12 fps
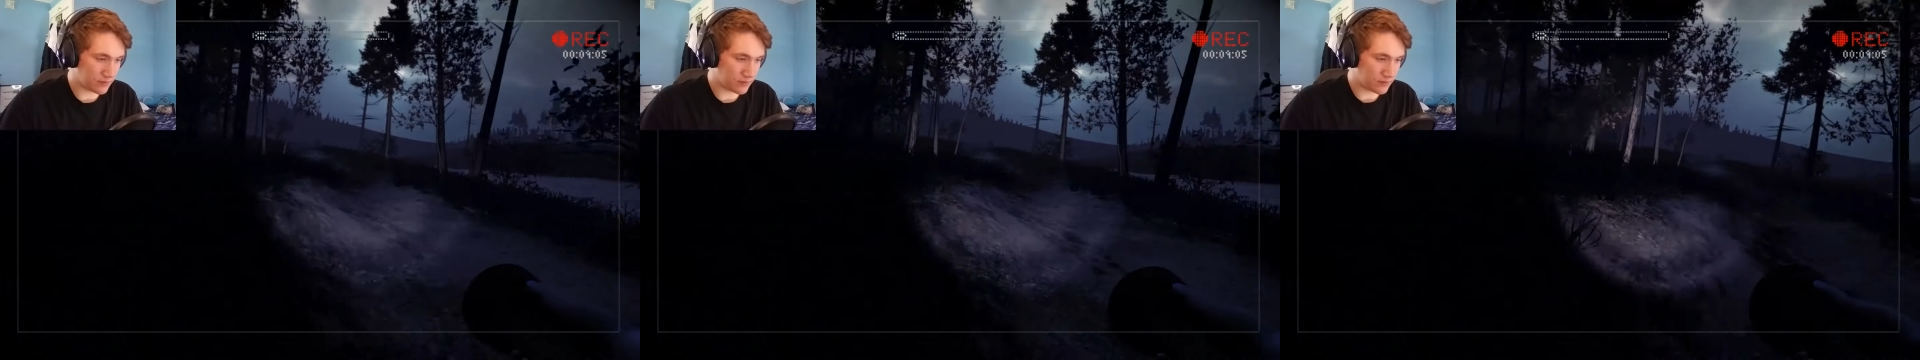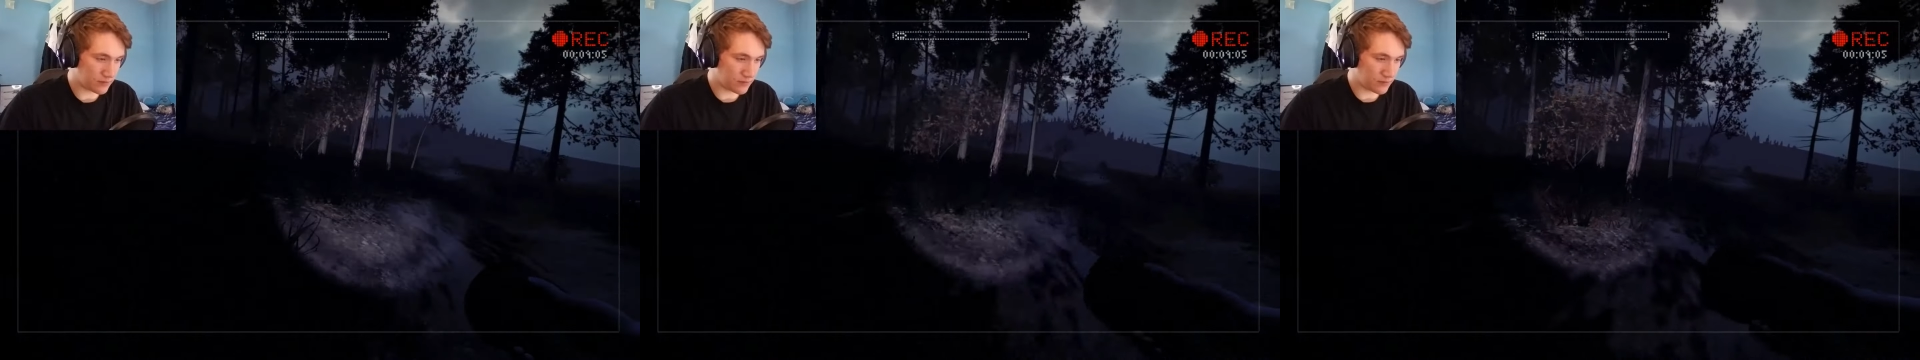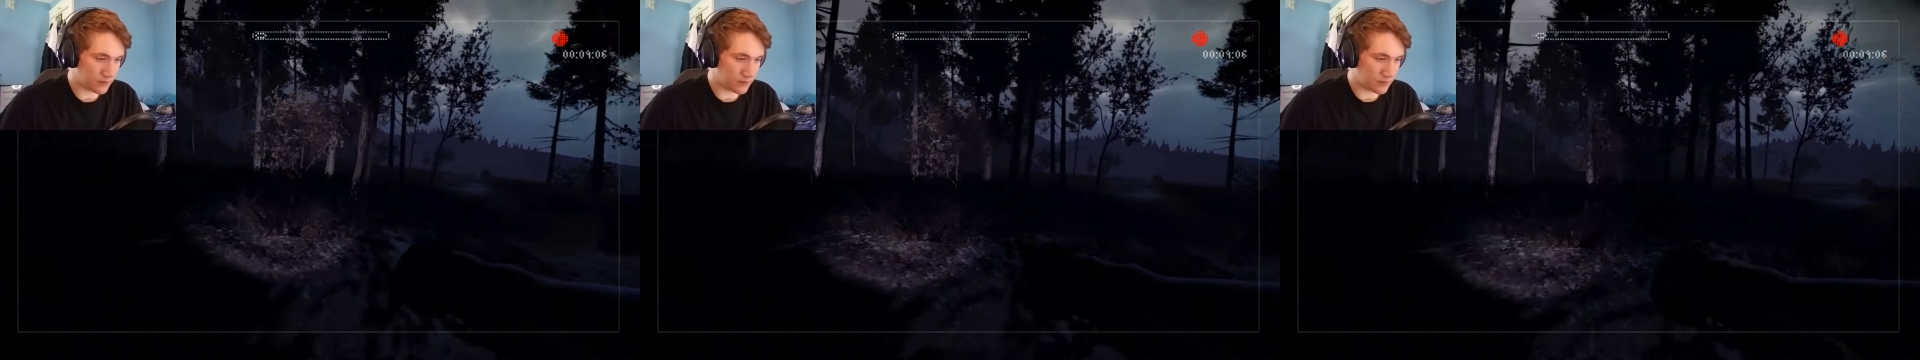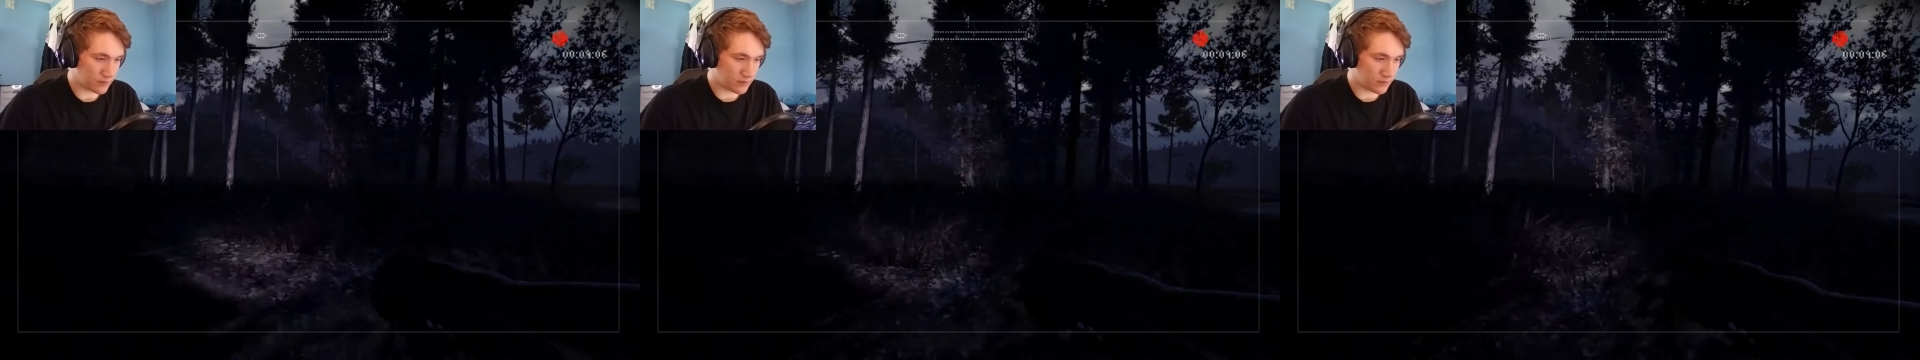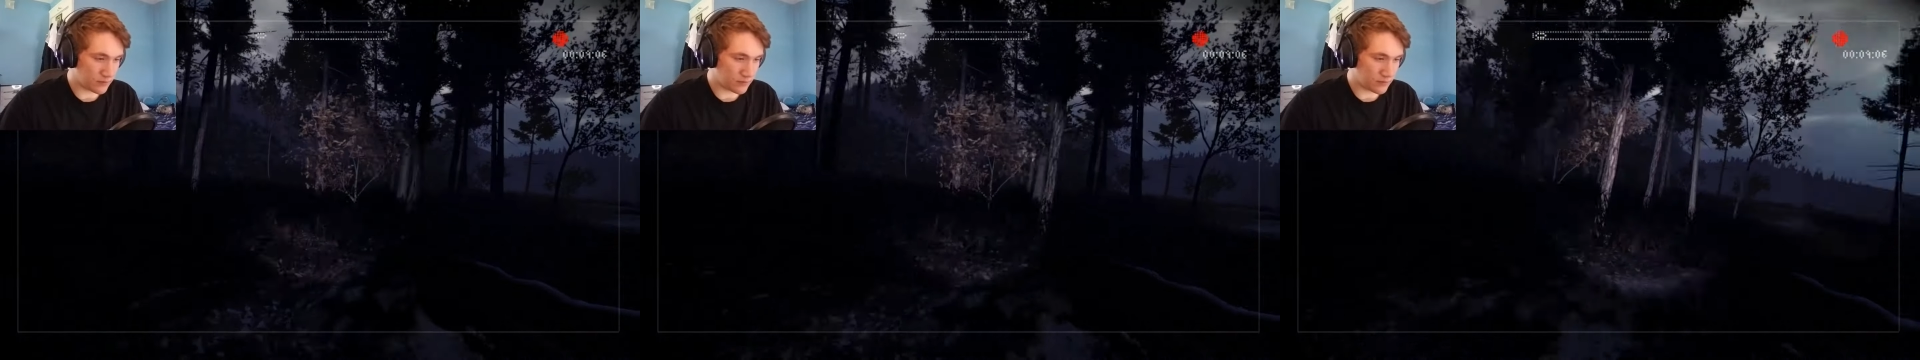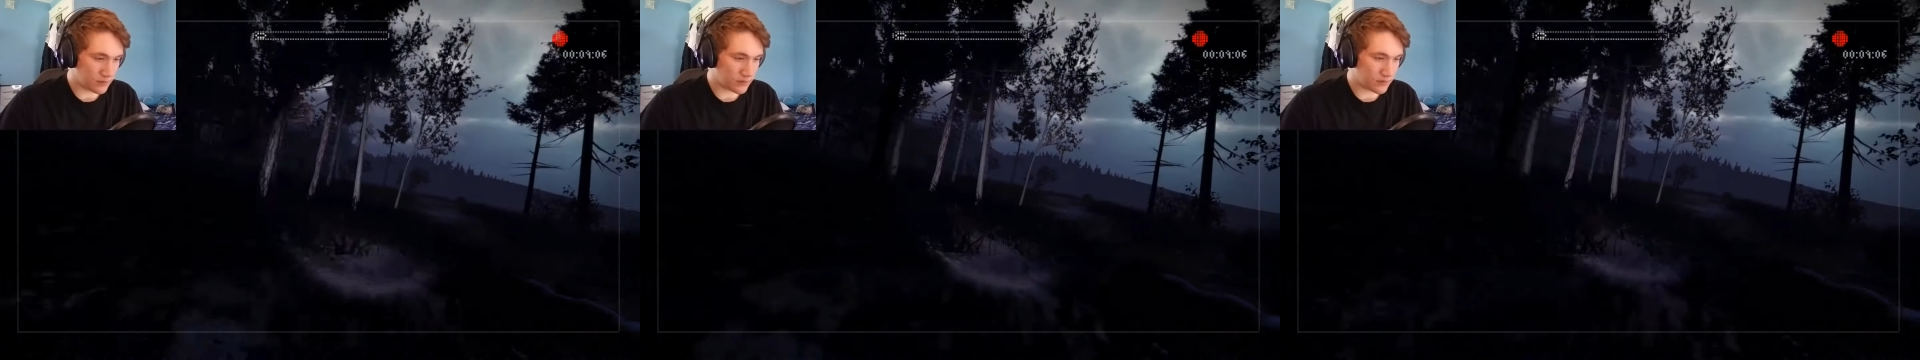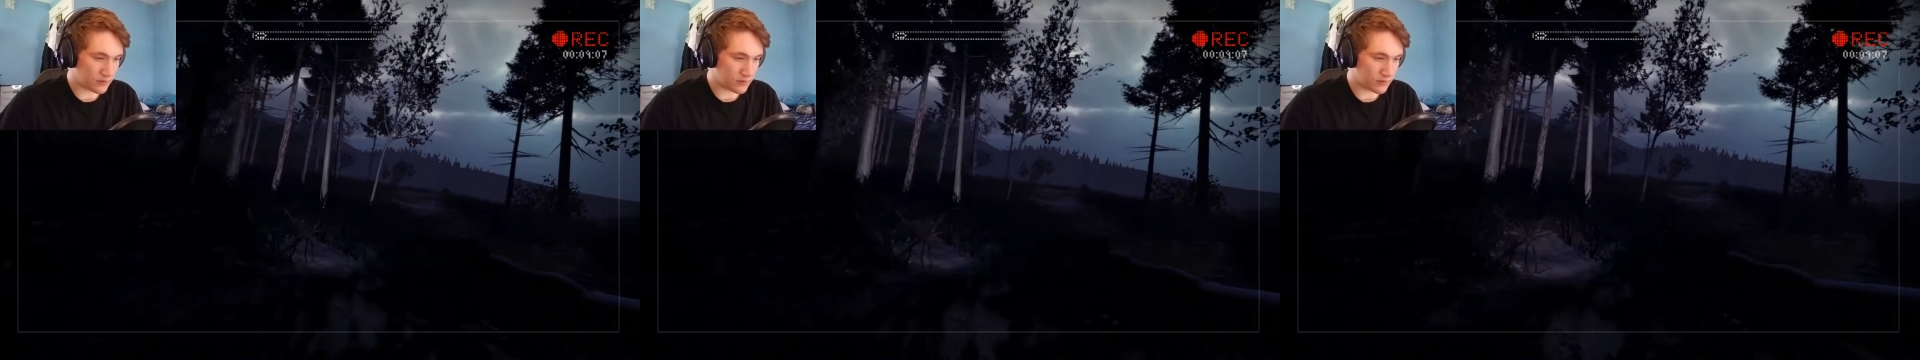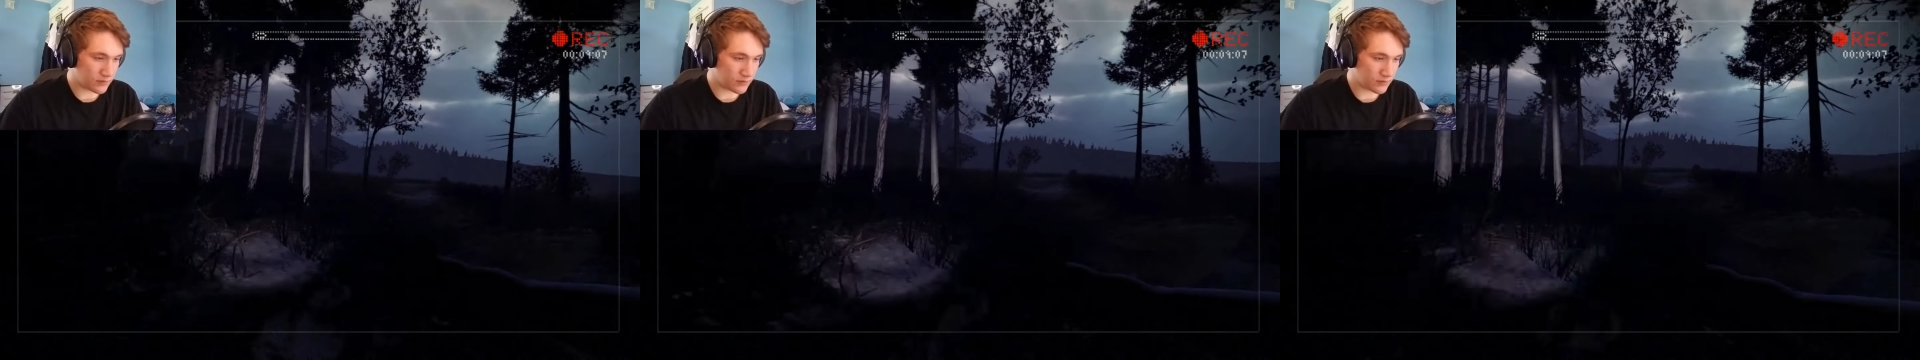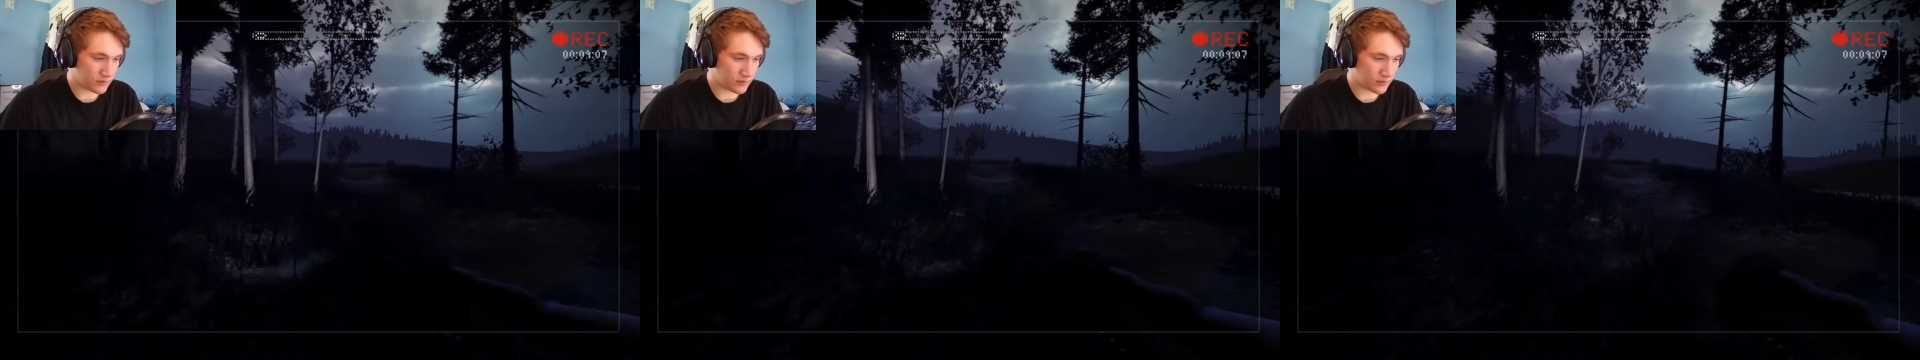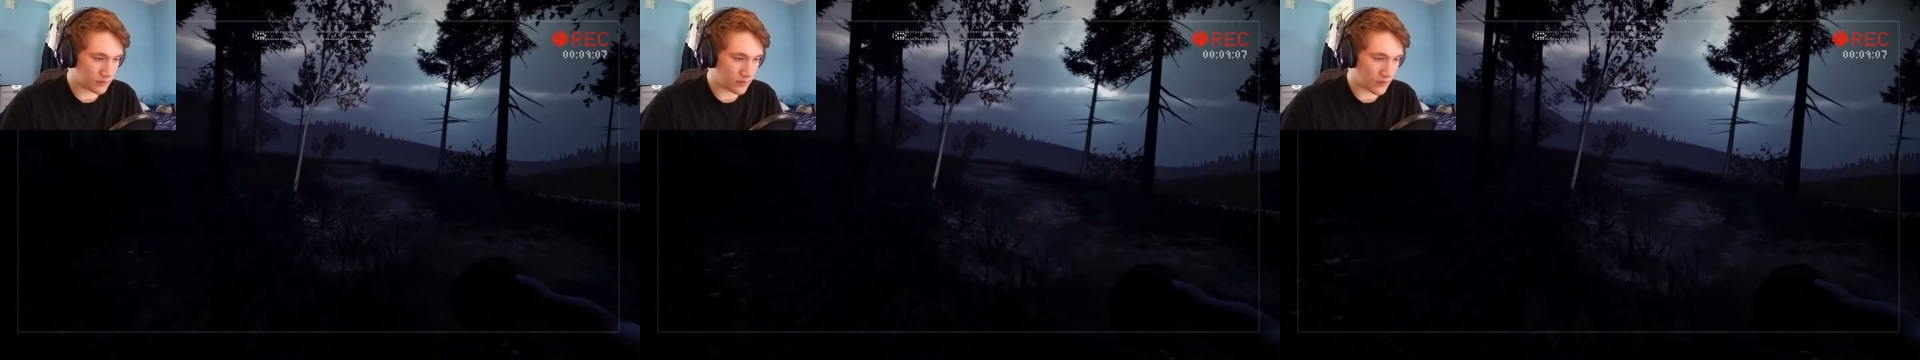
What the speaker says: (no one is talking)